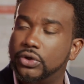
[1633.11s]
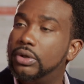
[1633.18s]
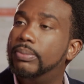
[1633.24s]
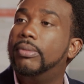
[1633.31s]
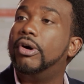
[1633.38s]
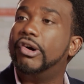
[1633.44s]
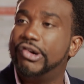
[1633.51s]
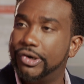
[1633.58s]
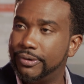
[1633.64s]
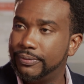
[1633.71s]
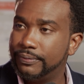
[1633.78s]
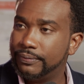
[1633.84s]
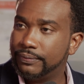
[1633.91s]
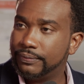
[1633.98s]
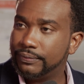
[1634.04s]
tomorrow.
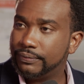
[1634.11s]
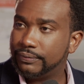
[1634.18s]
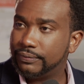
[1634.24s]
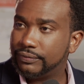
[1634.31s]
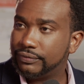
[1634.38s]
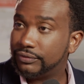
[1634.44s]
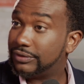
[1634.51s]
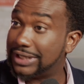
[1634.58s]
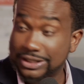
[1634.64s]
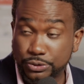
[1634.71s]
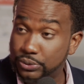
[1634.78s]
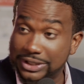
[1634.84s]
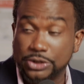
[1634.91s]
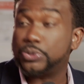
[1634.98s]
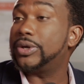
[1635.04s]
That's,
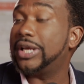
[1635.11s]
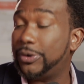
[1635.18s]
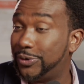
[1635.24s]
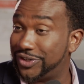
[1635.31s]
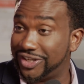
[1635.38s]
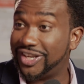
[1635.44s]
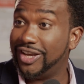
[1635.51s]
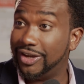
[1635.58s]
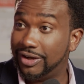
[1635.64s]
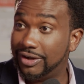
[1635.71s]
that's what I want to hear.